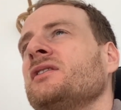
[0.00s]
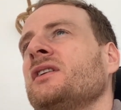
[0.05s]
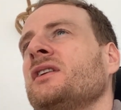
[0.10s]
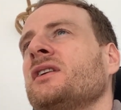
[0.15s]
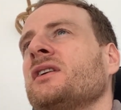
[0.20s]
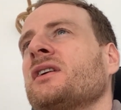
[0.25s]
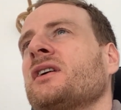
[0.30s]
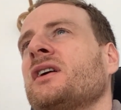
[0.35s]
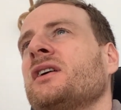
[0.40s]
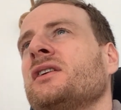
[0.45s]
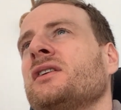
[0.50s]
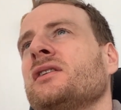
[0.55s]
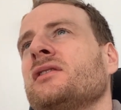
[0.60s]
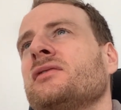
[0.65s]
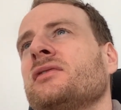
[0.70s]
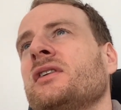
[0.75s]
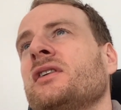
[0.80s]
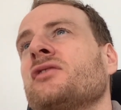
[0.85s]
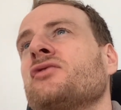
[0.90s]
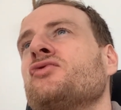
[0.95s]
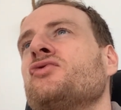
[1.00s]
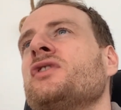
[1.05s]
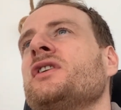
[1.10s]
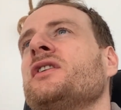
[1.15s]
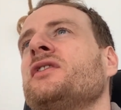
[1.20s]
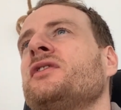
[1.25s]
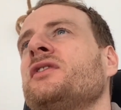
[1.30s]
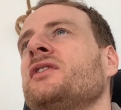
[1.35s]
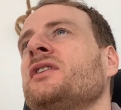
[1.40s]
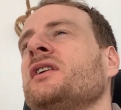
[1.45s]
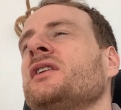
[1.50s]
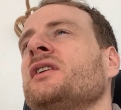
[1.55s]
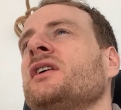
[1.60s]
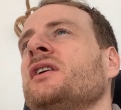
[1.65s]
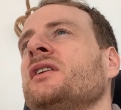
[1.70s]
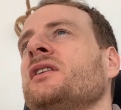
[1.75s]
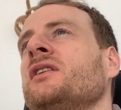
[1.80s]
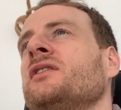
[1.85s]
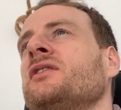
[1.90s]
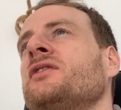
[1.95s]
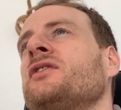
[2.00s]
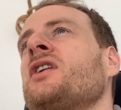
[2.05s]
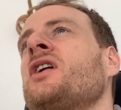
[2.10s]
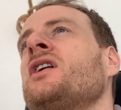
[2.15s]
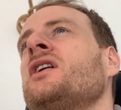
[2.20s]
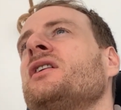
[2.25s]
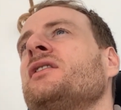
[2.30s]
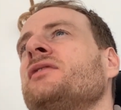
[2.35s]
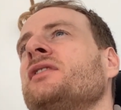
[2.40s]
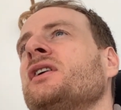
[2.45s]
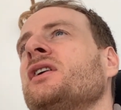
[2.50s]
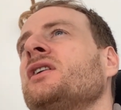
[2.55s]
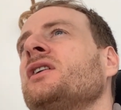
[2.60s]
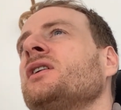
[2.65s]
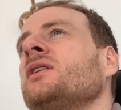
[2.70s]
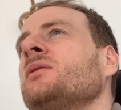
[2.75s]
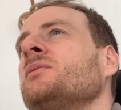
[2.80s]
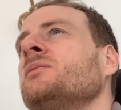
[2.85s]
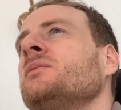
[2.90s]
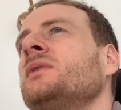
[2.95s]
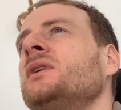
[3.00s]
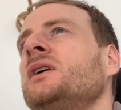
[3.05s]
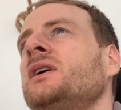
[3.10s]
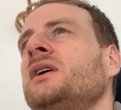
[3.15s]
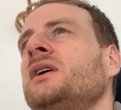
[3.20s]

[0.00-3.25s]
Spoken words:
and a wrist and the start of an arm